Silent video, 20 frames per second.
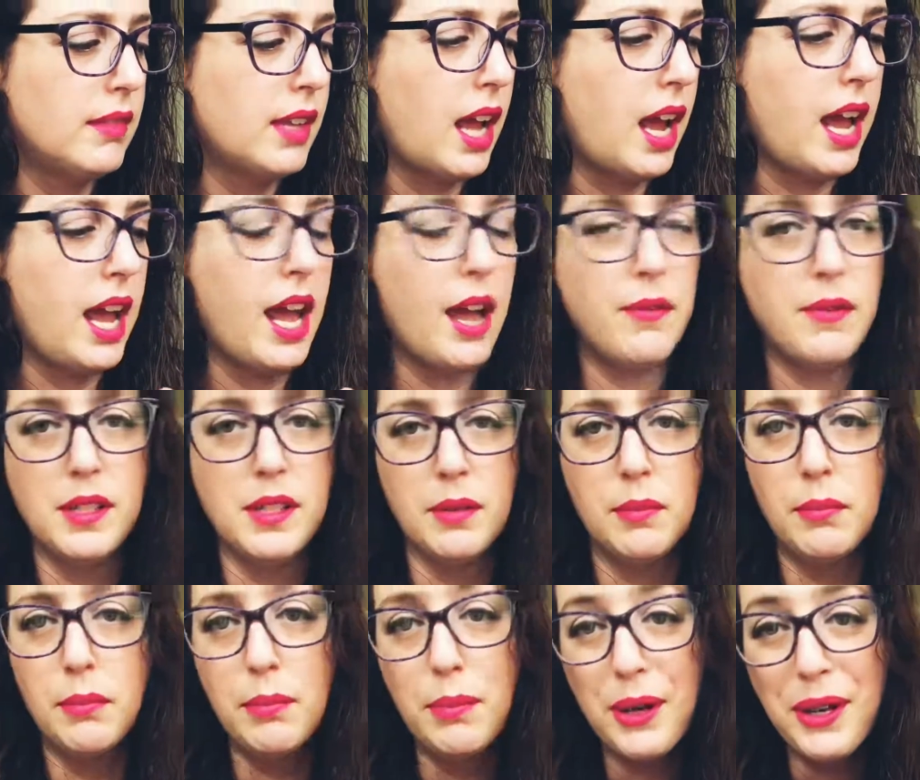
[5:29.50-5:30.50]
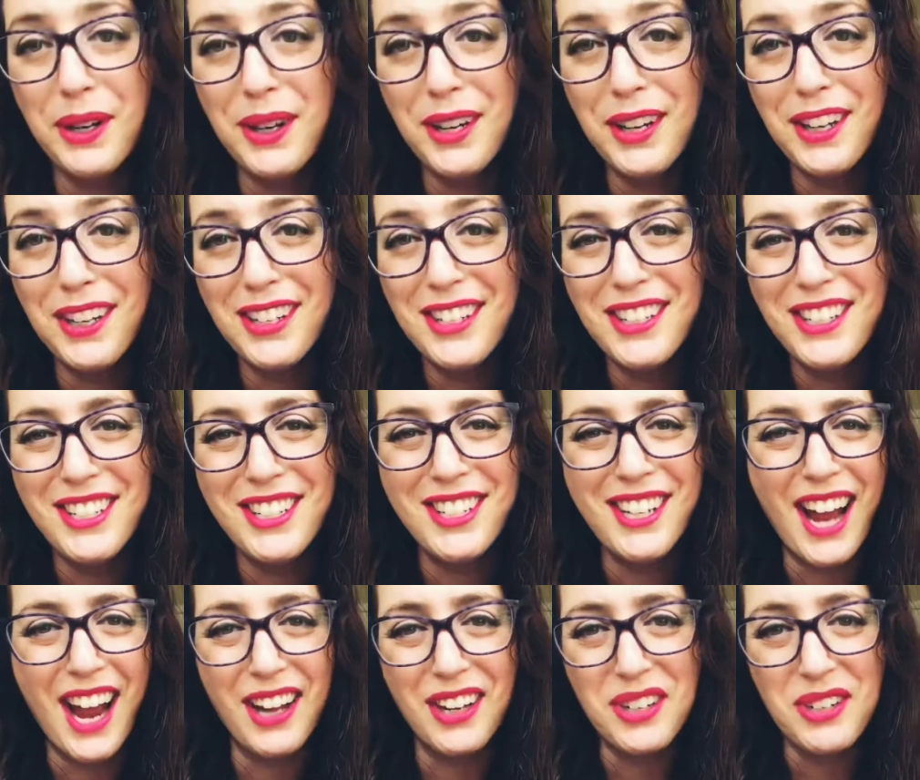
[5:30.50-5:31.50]
I have some merch,
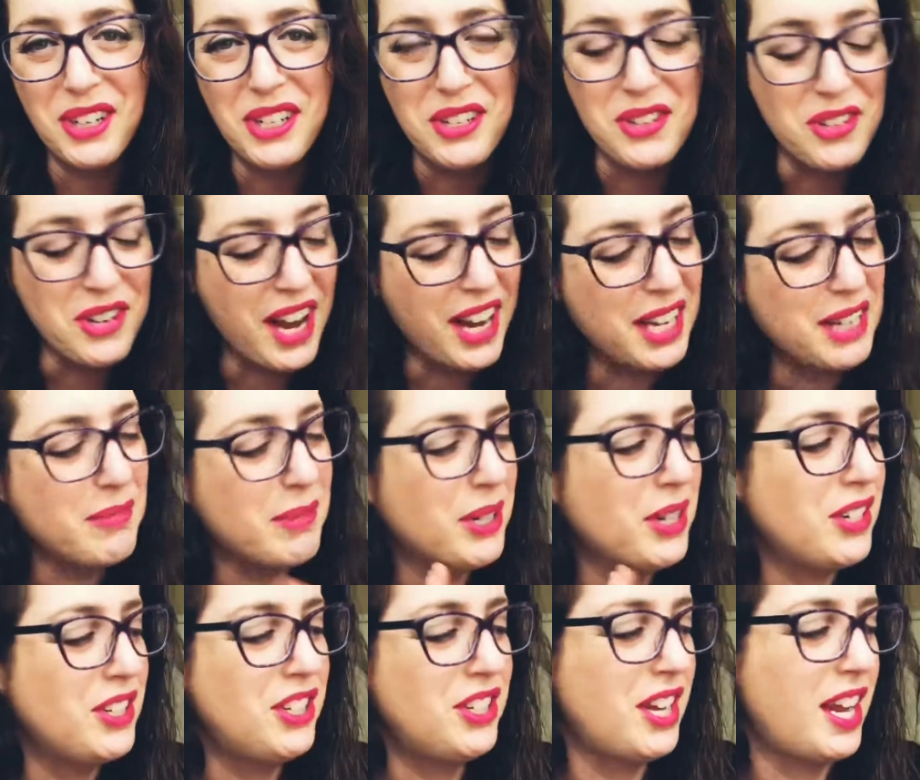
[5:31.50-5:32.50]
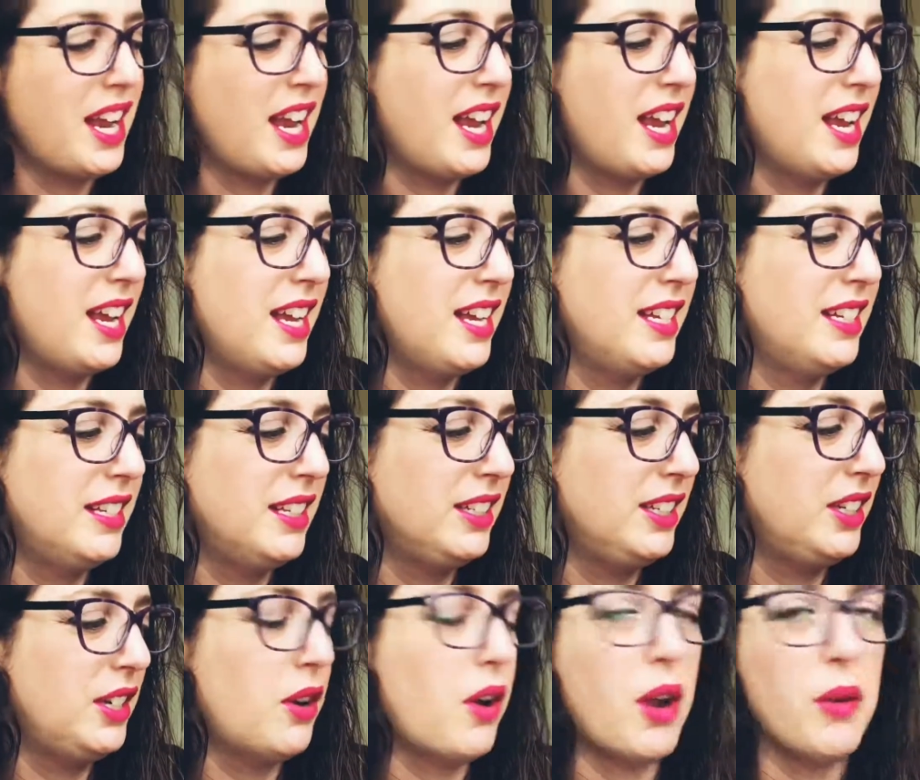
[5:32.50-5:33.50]
How to Train Your Dragon merch, and
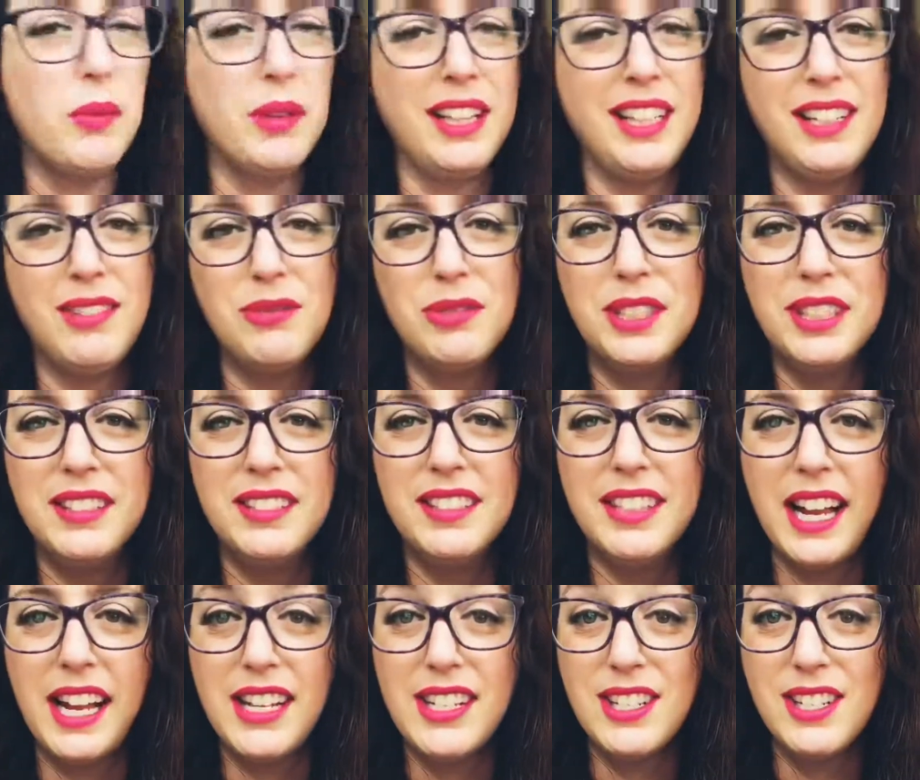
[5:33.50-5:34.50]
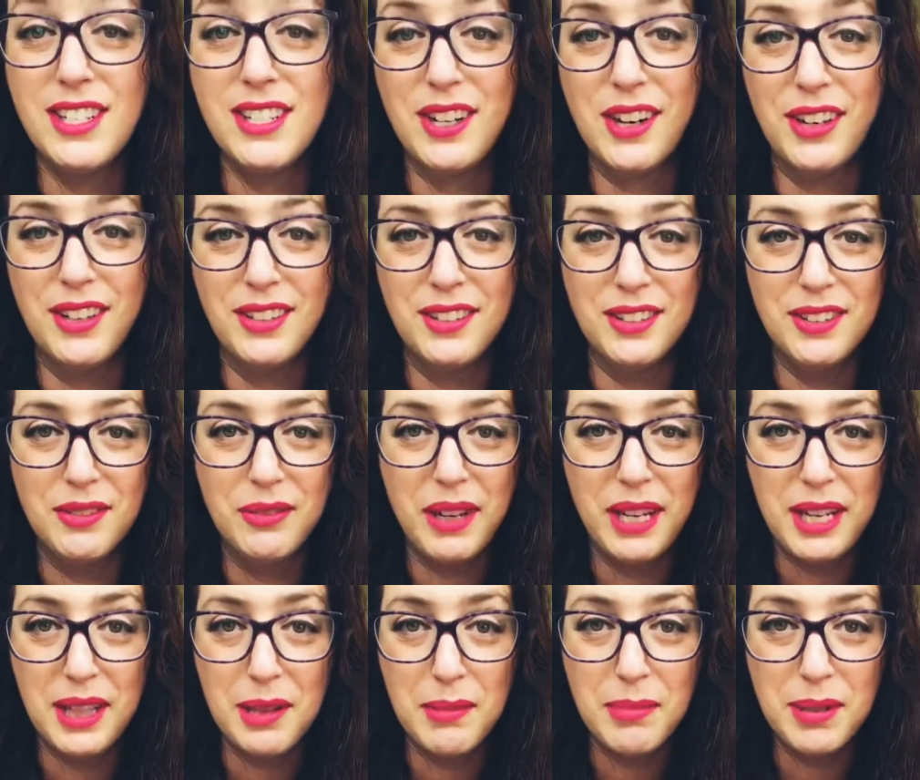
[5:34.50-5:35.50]
you know, I really would like to start
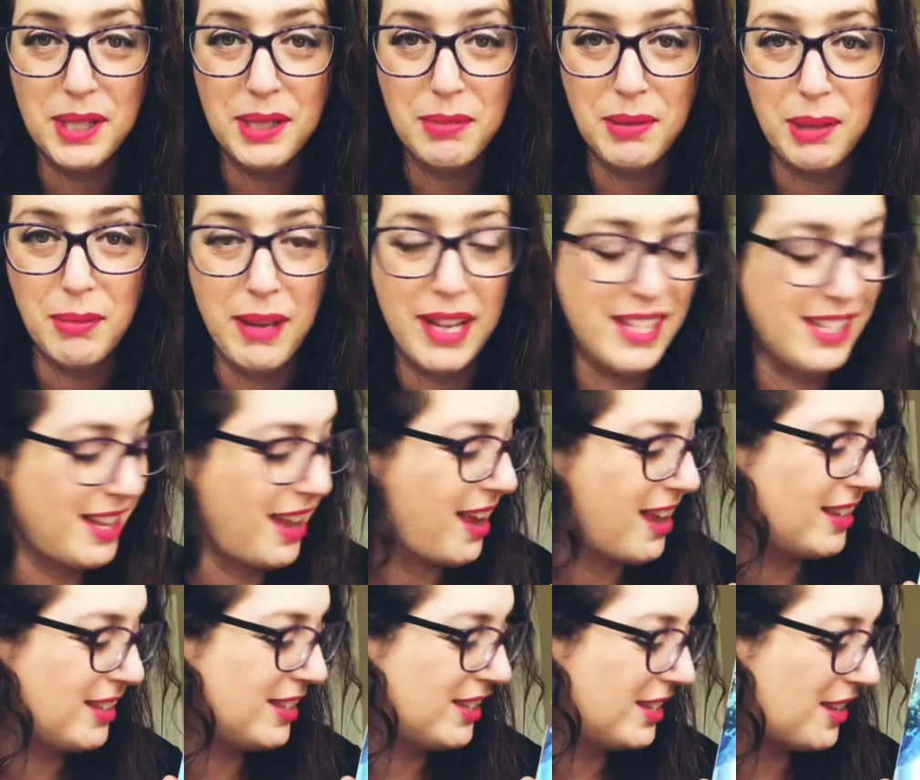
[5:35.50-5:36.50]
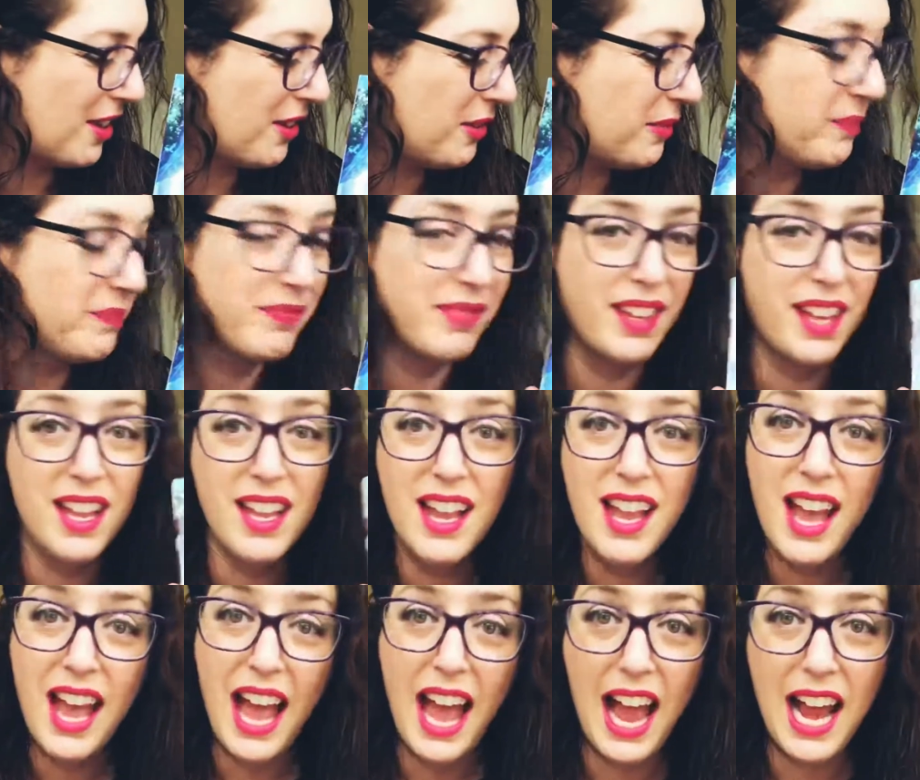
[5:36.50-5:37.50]
reading the books with my son, so
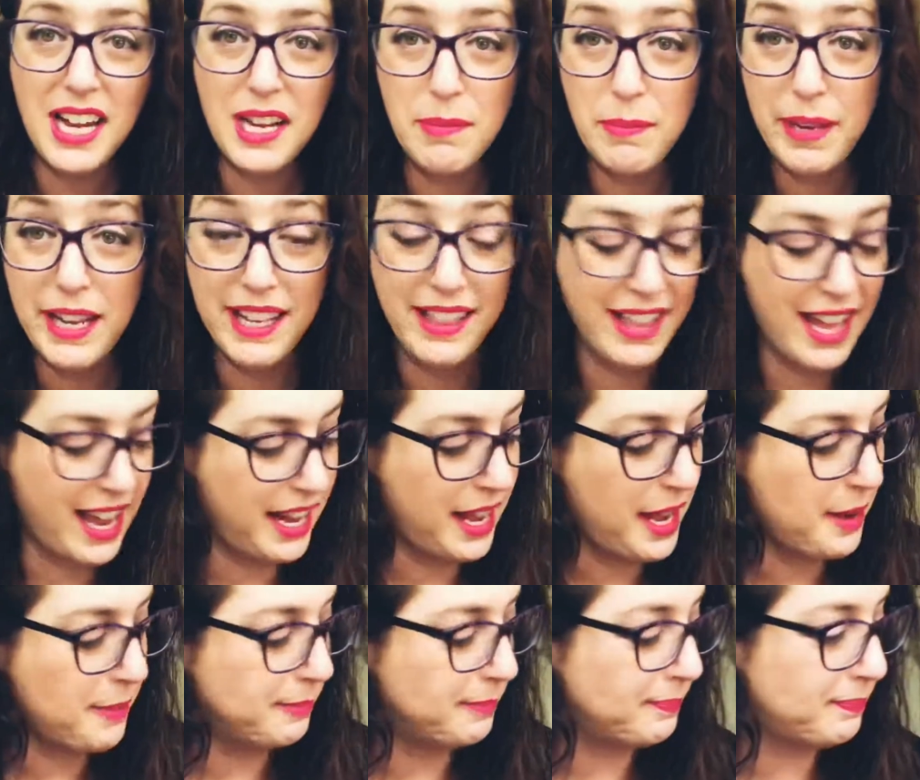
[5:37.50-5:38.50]
had to pick that up.